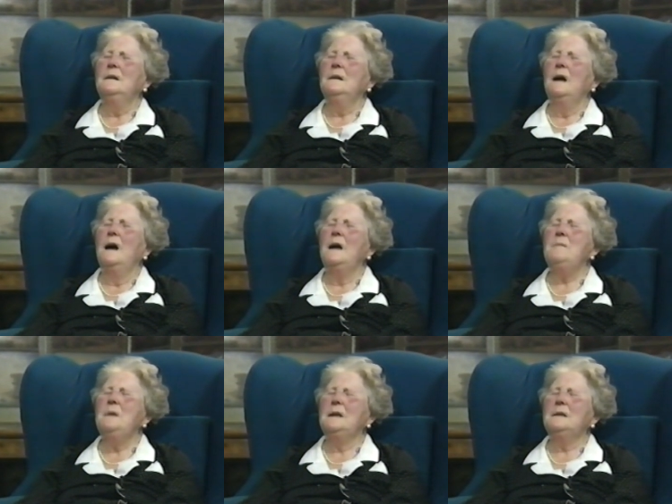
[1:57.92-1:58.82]
I
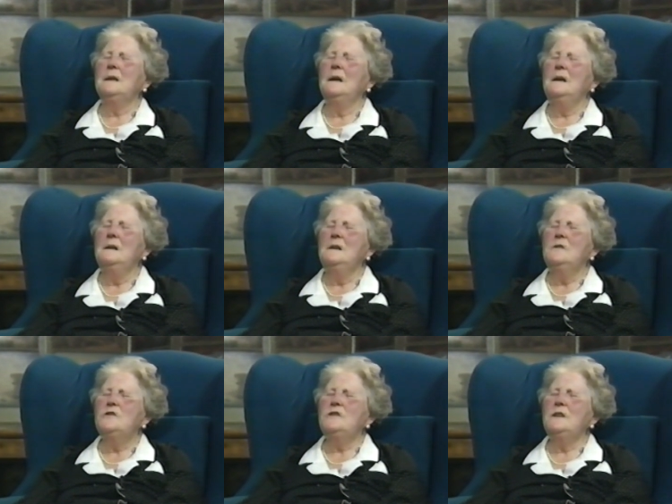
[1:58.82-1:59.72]
met her,
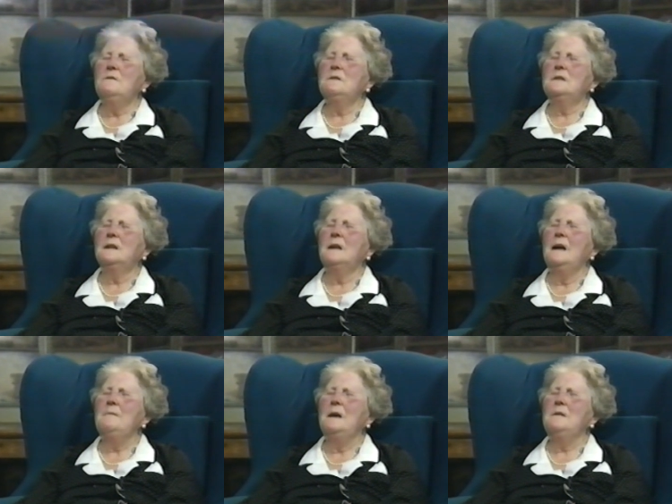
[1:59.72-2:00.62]
she used to
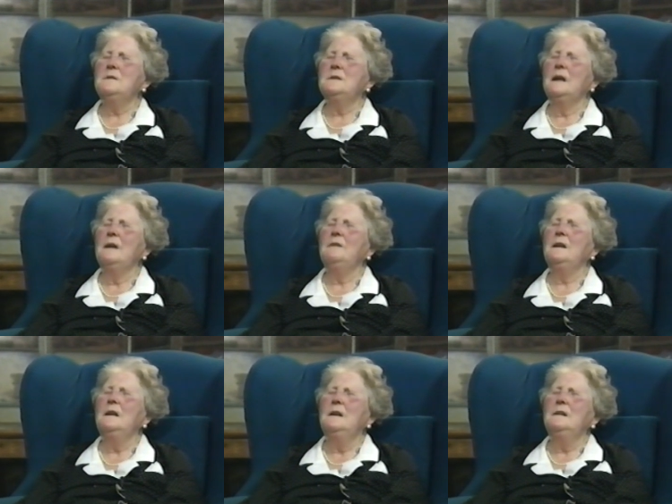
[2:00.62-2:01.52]
come. I used to have her
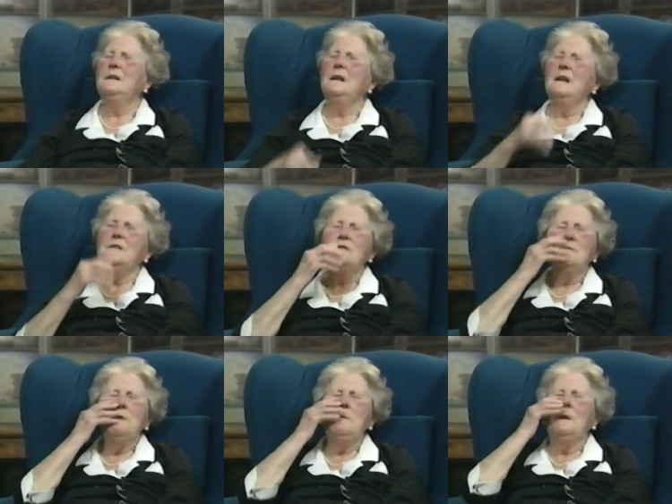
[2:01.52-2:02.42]
to lunch, and
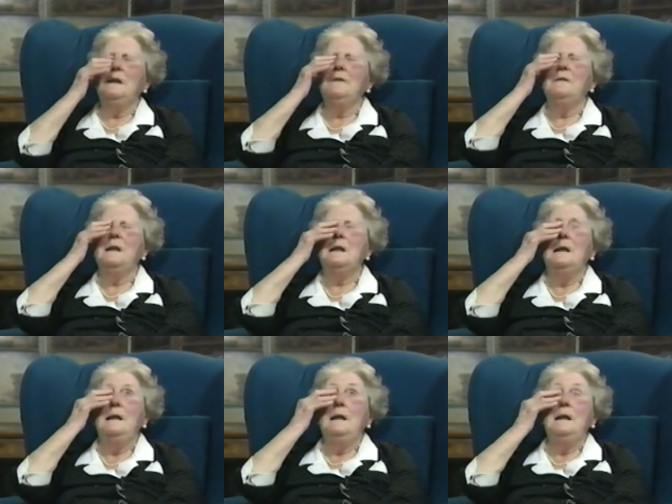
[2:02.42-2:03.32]
we were living
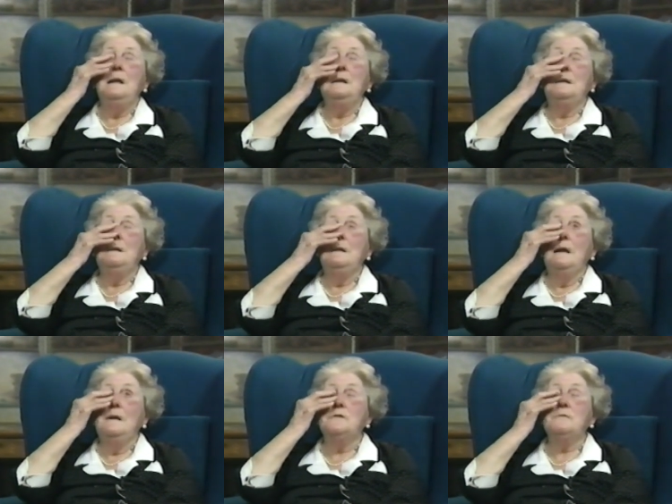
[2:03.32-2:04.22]
in
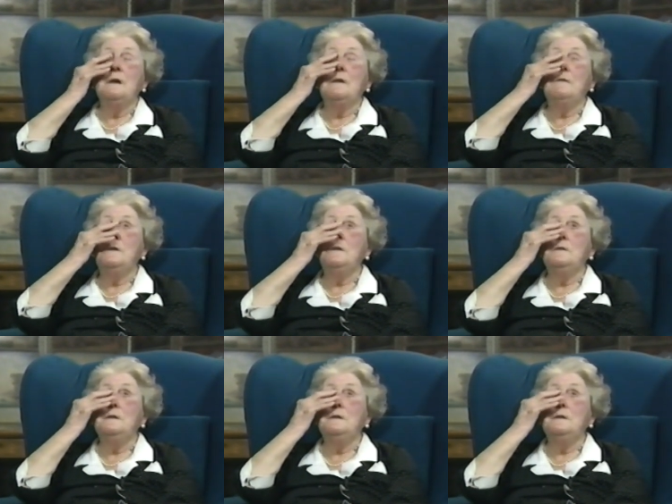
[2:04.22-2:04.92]
Edgware Road,